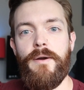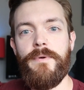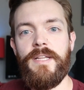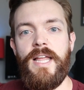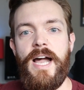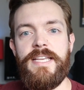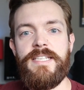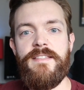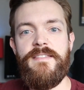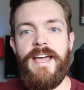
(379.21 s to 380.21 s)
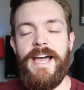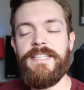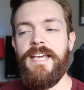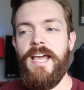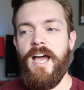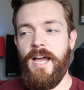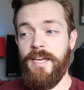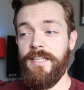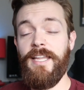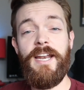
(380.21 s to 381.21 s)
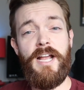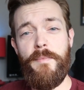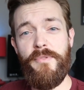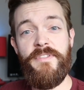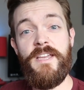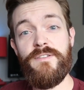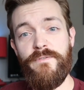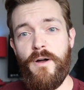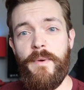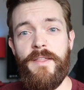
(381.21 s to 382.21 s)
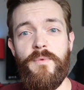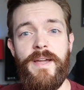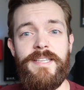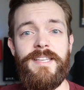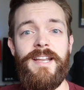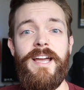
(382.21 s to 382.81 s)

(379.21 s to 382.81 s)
I realized that I had let a couple things fall by the wayside.